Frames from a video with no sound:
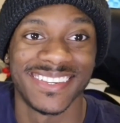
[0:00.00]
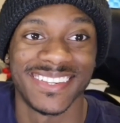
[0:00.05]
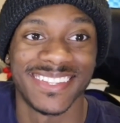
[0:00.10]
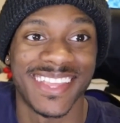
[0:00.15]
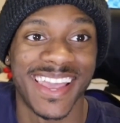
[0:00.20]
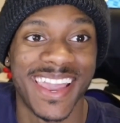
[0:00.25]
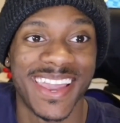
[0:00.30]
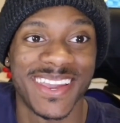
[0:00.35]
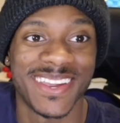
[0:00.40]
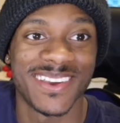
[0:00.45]

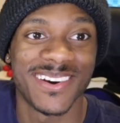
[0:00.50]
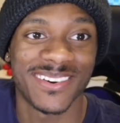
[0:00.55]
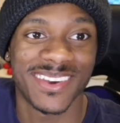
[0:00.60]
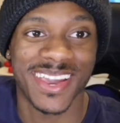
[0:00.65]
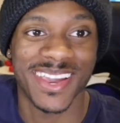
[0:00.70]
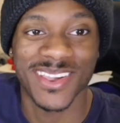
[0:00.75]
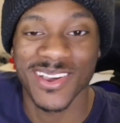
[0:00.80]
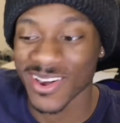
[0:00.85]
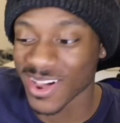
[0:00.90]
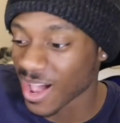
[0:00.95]
Dang,
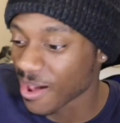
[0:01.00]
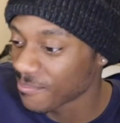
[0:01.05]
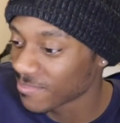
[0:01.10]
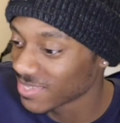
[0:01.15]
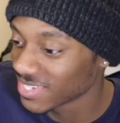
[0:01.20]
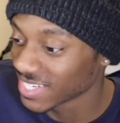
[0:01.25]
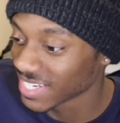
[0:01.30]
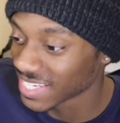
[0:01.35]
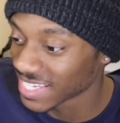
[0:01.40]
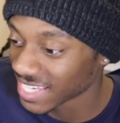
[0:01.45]
okay, y'all got
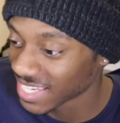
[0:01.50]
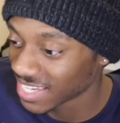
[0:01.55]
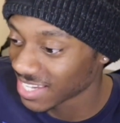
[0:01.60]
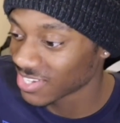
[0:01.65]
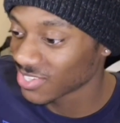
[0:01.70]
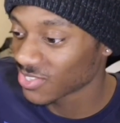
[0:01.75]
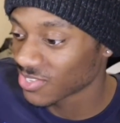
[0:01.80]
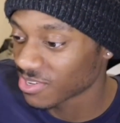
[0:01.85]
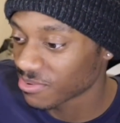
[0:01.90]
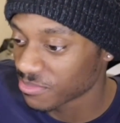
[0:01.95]
me
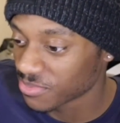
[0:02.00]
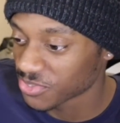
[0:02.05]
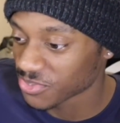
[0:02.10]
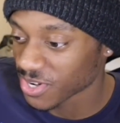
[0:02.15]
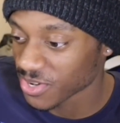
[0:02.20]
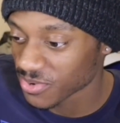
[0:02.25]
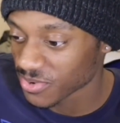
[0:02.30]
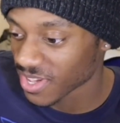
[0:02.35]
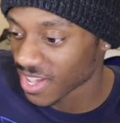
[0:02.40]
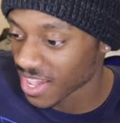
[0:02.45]
again. Y'all
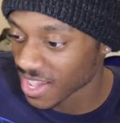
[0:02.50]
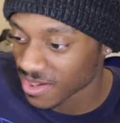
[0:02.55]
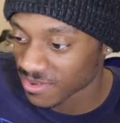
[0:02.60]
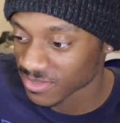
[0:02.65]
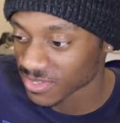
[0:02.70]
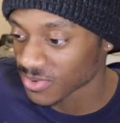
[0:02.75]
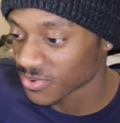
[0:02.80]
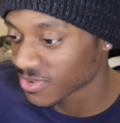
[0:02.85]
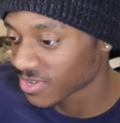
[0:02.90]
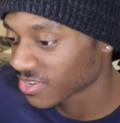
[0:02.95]
trail game
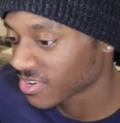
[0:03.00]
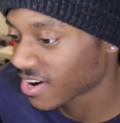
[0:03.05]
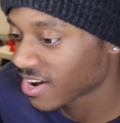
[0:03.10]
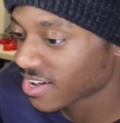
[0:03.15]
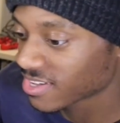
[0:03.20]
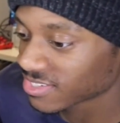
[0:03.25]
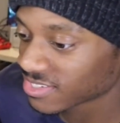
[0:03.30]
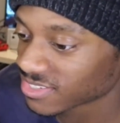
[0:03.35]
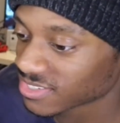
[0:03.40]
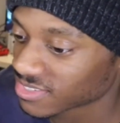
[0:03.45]
going
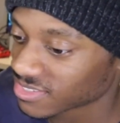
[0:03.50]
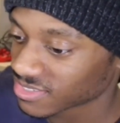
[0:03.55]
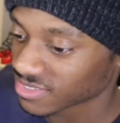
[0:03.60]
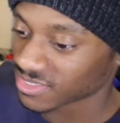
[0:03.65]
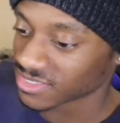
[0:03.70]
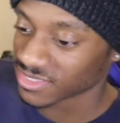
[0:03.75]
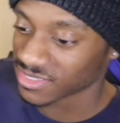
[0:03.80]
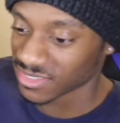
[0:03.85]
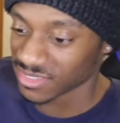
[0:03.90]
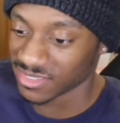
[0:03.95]
crazy.
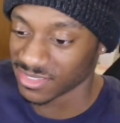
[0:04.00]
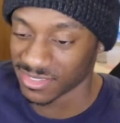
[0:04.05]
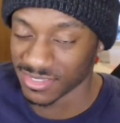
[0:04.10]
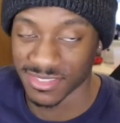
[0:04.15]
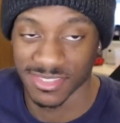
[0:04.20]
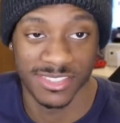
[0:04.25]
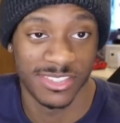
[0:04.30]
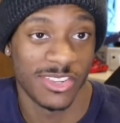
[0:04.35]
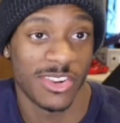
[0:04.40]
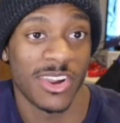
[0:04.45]

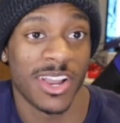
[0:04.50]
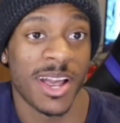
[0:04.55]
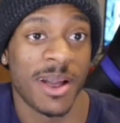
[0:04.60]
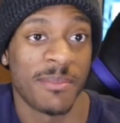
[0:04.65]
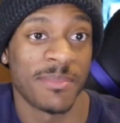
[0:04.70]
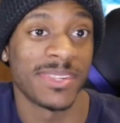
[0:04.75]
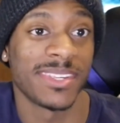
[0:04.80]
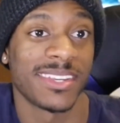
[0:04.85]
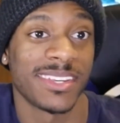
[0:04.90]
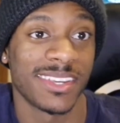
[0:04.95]
Y'all
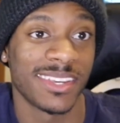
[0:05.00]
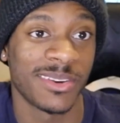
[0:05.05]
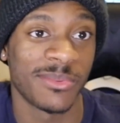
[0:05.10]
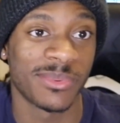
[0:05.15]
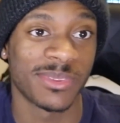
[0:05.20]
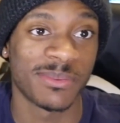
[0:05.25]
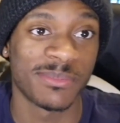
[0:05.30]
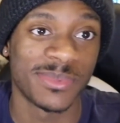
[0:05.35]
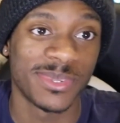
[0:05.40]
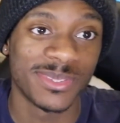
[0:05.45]
got me again
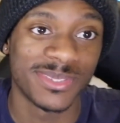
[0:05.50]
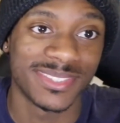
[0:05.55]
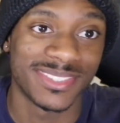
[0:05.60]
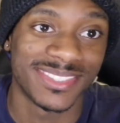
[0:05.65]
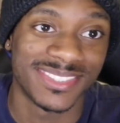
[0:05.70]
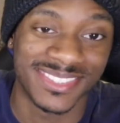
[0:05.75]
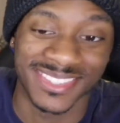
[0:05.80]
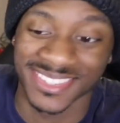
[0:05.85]
with the music.